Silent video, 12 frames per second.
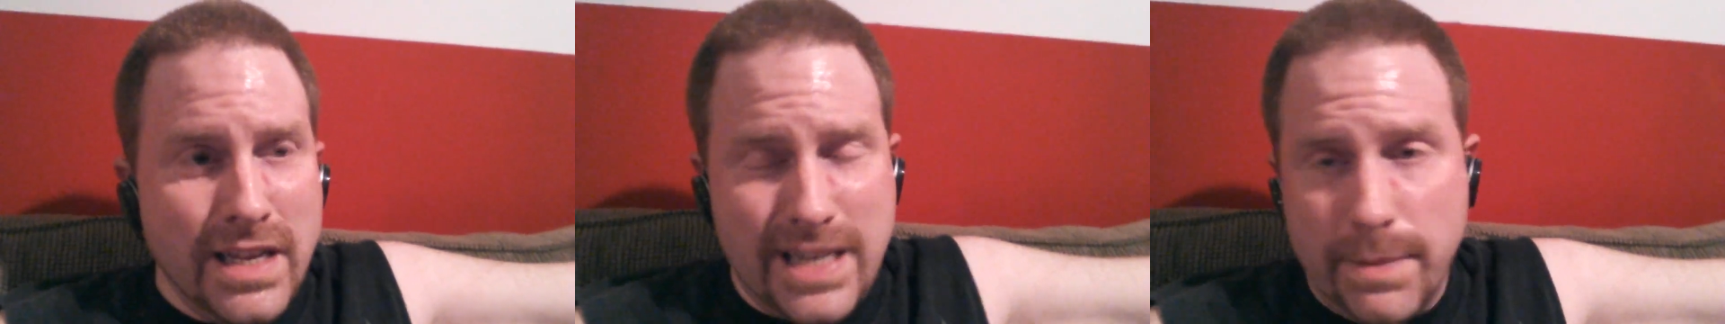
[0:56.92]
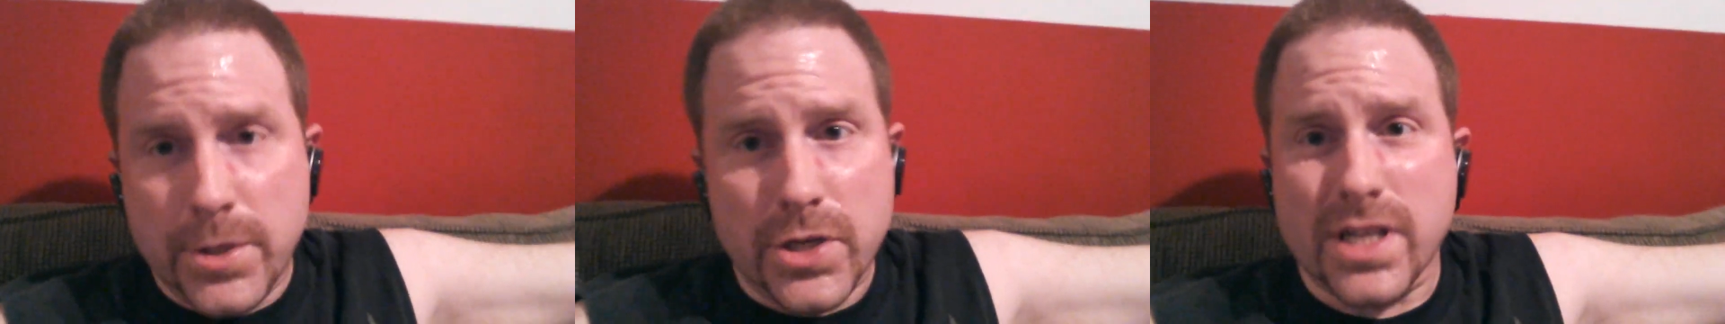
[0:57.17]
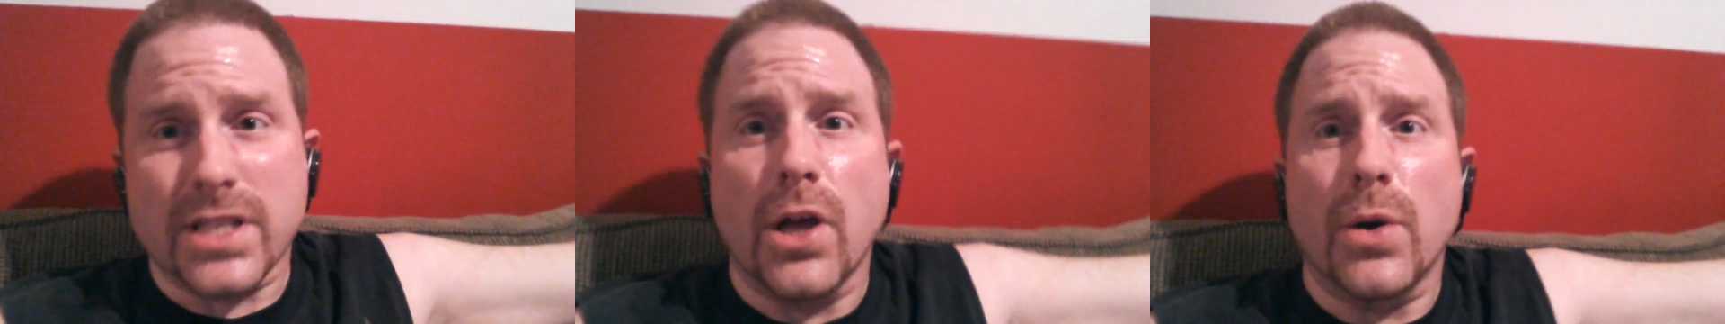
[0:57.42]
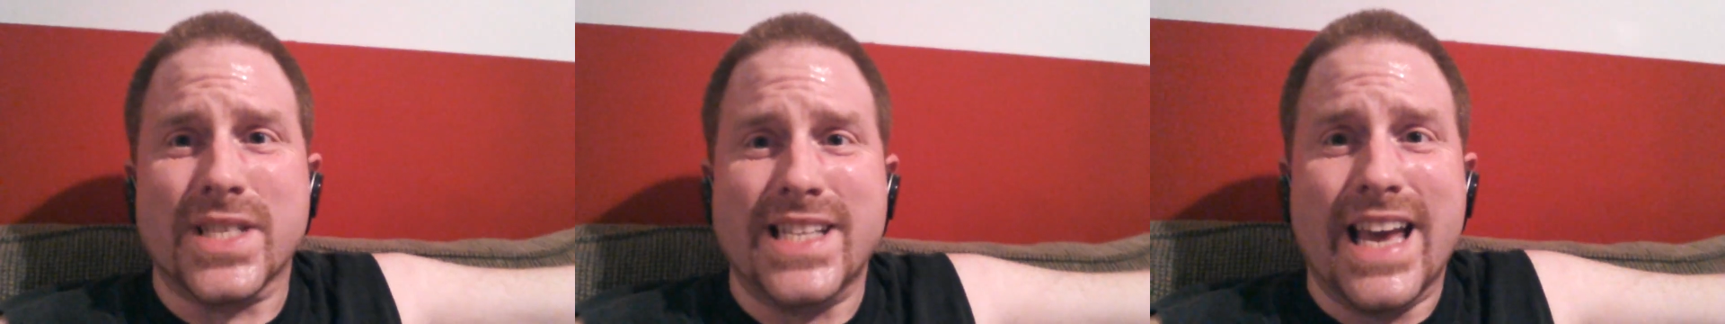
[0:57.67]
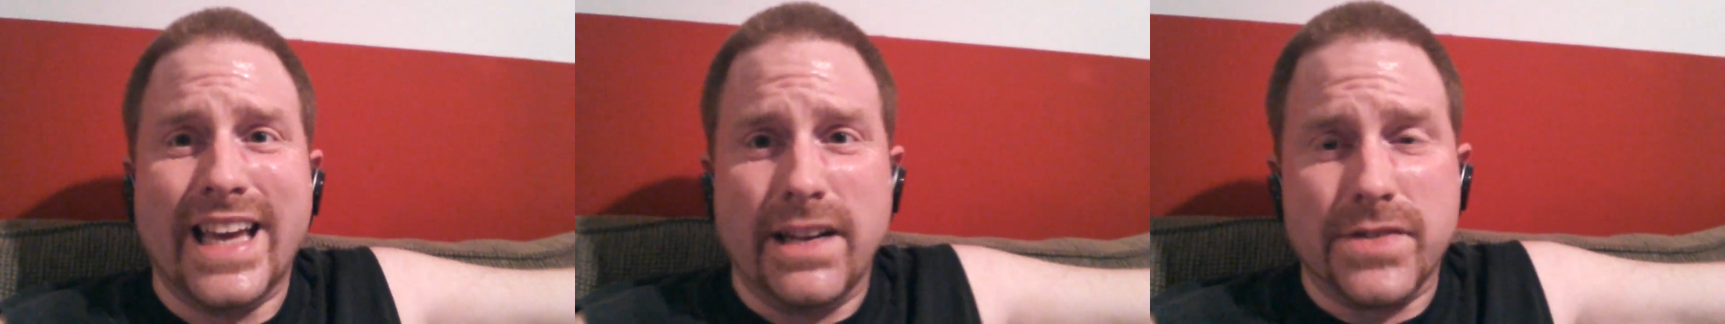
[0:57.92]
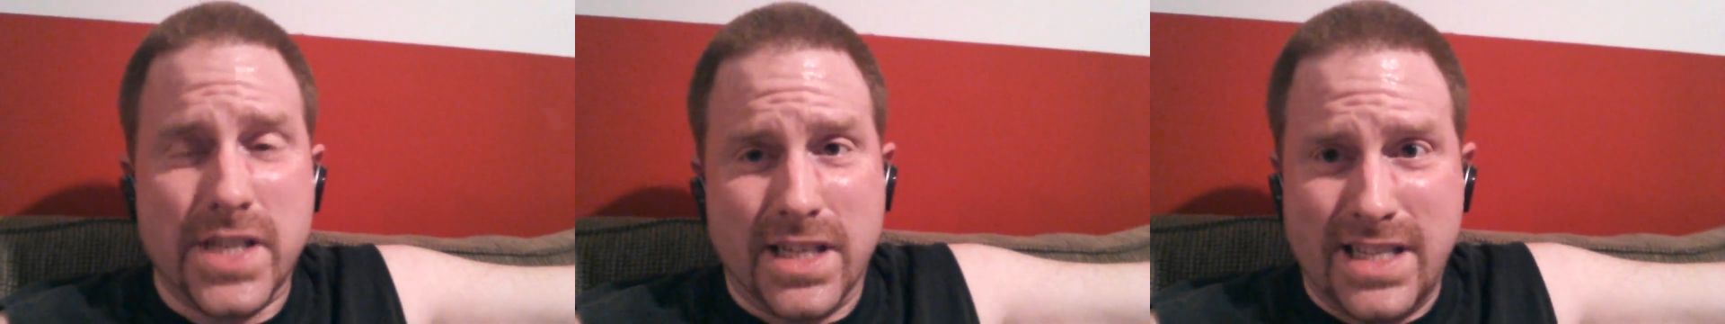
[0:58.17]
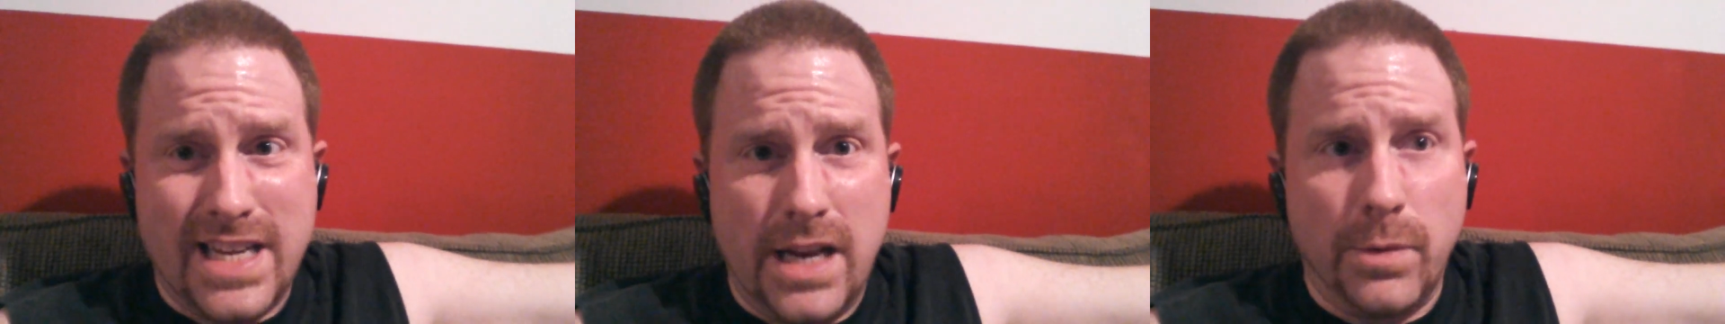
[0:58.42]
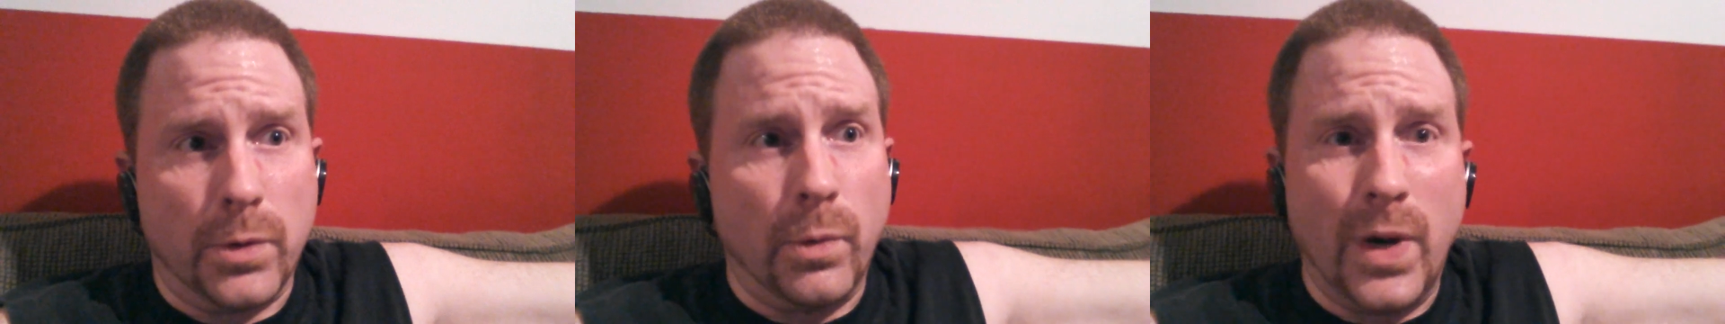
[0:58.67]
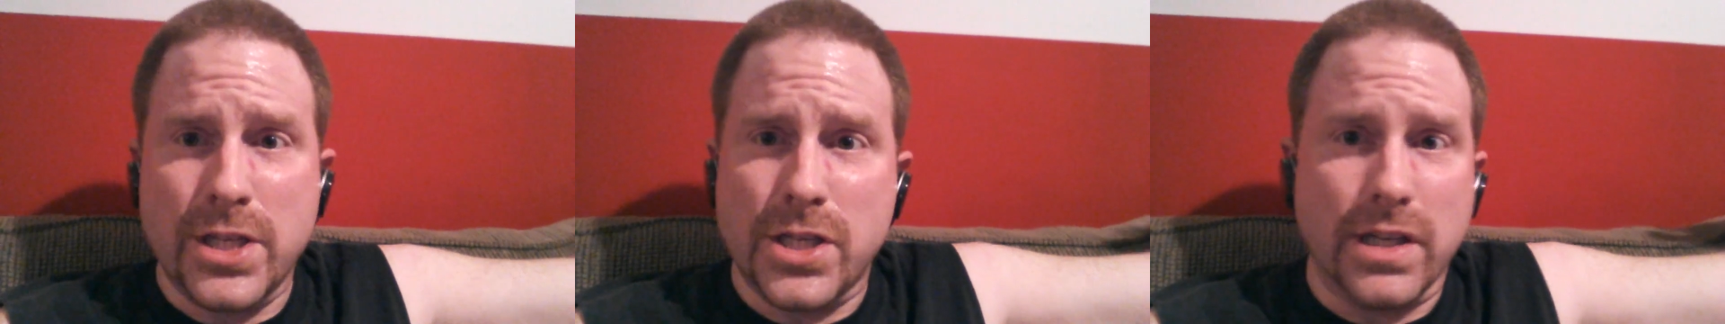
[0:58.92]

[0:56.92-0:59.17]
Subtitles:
Temperatures as low as negative 16 with wind